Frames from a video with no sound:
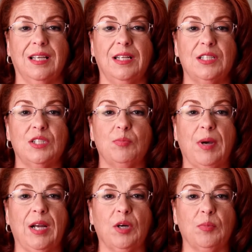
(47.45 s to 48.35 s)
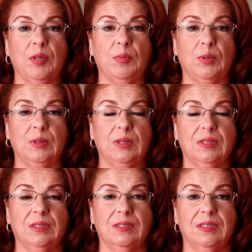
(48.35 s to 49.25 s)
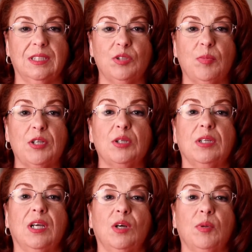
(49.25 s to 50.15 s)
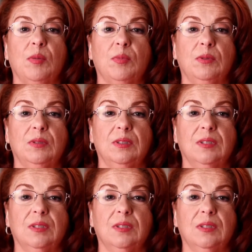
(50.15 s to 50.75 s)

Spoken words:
and inspire people, especially young people.